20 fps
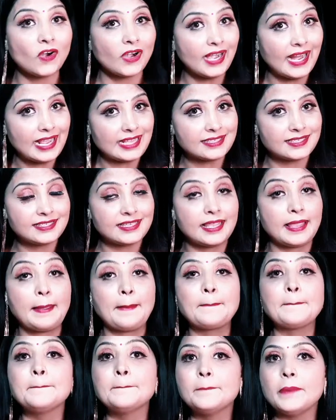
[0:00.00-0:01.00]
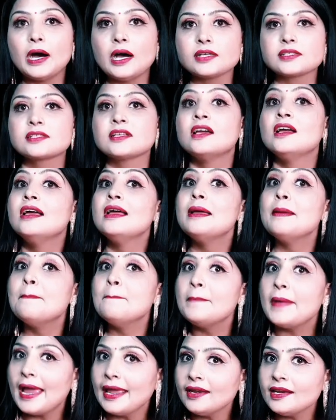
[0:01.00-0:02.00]
or essay, but
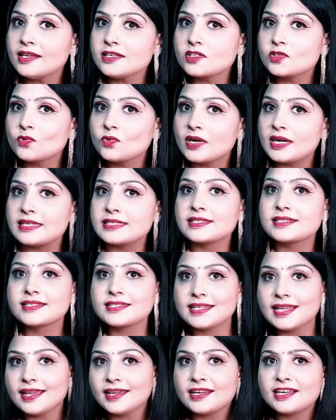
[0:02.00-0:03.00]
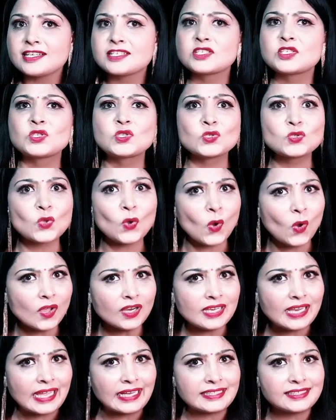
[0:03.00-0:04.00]
many students take it so
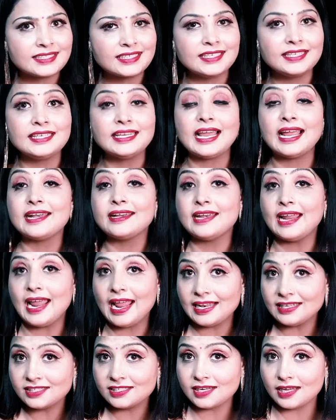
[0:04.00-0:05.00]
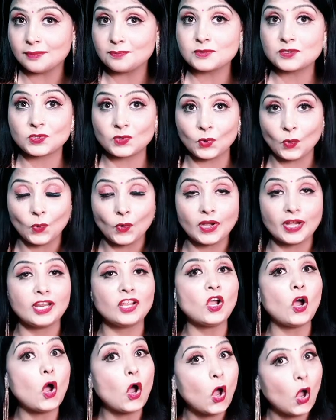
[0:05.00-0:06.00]
lightly and end up
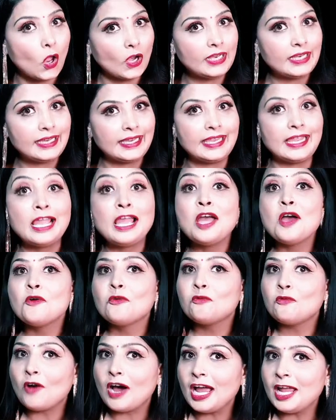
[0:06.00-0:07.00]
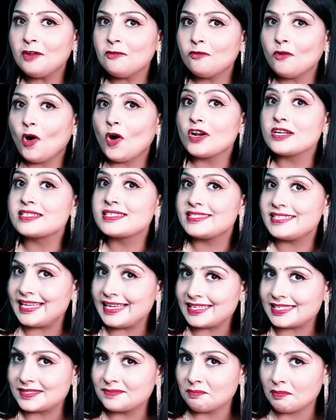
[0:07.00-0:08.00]
scoring only 5 or
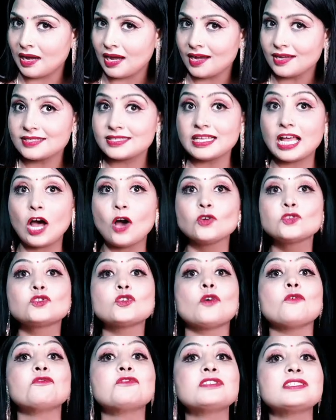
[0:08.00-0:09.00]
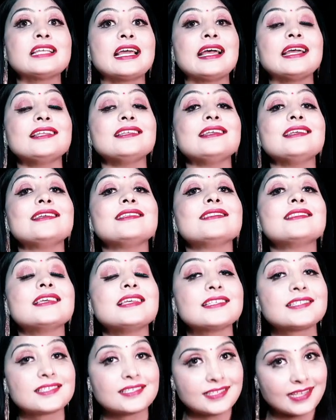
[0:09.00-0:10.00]
6 marks out of 10 in
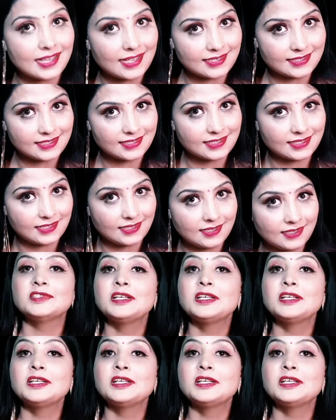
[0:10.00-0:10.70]
this task.